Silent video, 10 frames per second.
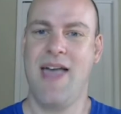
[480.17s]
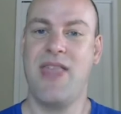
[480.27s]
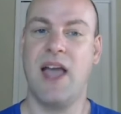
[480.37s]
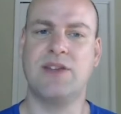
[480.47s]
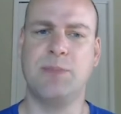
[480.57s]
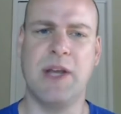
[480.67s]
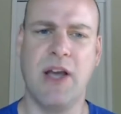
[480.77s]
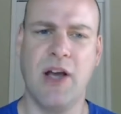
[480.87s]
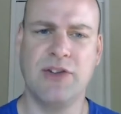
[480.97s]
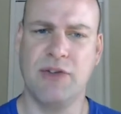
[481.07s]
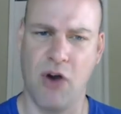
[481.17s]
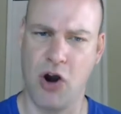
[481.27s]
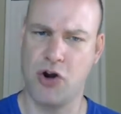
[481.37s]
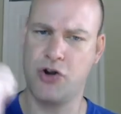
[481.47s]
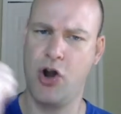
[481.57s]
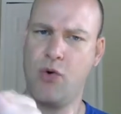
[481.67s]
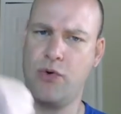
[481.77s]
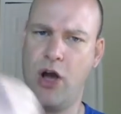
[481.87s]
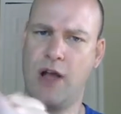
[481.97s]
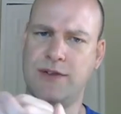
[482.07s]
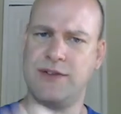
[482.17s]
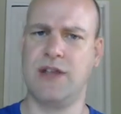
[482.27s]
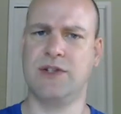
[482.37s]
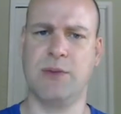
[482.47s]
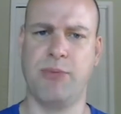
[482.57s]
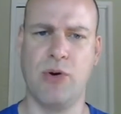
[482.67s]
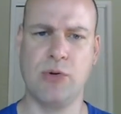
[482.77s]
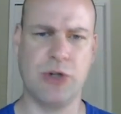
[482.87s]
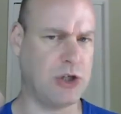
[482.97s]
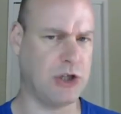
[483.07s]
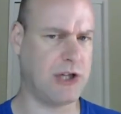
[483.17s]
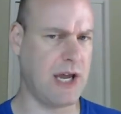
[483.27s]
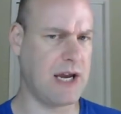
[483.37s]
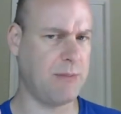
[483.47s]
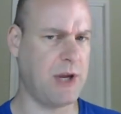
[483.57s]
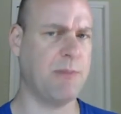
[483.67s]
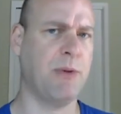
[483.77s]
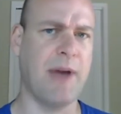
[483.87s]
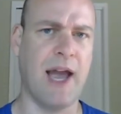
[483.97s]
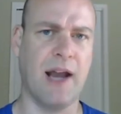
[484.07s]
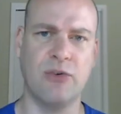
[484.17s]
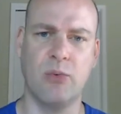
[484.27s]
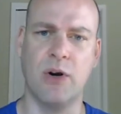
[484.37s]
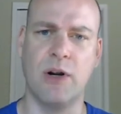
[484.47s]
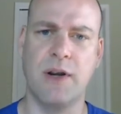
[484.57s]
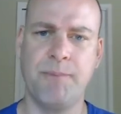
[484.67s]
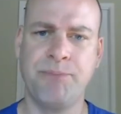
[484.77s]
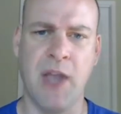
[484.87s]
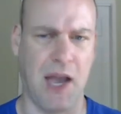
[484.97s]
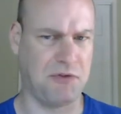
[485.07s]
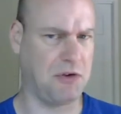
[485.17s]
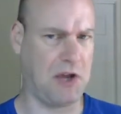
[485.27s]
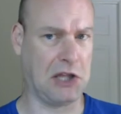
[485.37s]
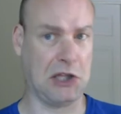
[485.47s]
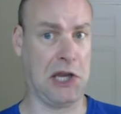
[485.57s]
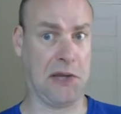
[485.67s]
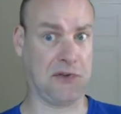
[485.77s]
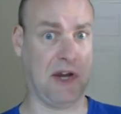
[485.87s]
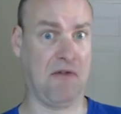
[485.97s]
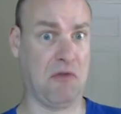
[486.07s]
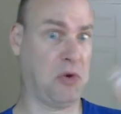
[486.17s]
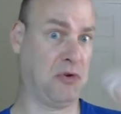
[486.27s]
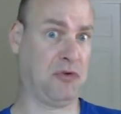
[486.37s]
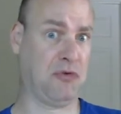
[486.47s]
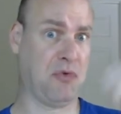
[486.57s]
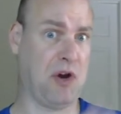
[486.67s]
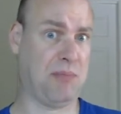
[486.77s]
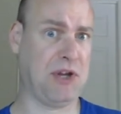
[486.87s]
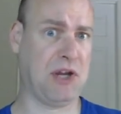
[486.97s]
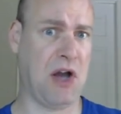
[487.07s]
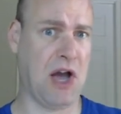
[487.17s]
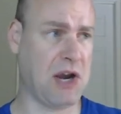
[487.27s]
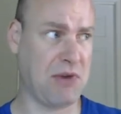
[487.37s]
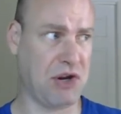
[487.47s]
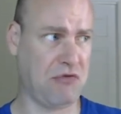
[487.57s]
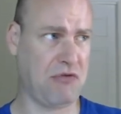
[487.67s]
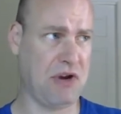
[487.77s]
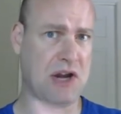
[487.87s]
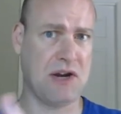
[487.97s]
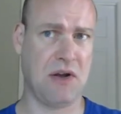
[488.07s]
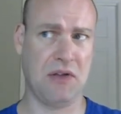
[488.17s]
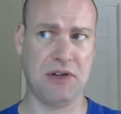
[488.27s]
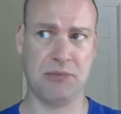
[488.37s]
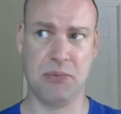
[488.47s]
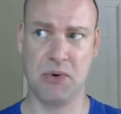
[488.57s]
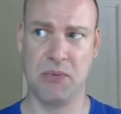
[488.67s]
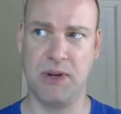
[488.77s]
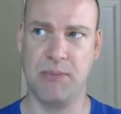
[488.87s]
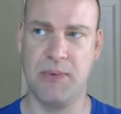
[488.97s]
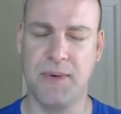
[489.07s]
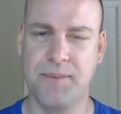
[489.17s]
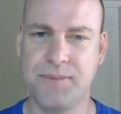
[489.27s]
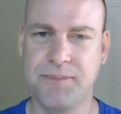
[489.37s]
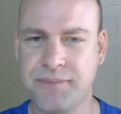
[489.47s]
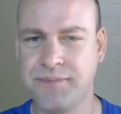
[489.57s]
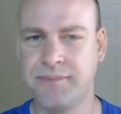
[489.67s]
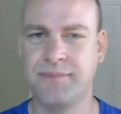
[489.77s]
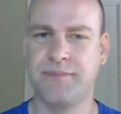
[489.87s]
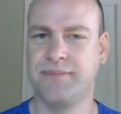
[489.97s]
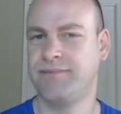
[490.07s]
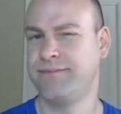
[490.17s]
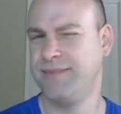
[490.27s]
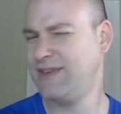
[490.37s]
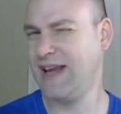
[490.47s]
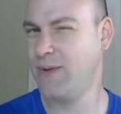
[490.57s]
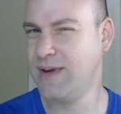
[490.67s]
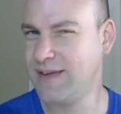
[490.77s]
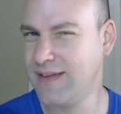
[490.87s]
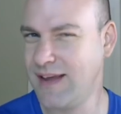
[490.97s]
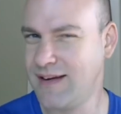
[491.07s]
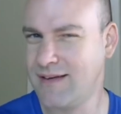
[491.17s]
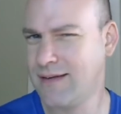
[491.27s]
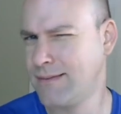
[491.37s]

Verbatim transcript: that's because of our no-nonsense approach to getting people back to work, after that last government screwed up the economy and created all these poor people. See how easy that is?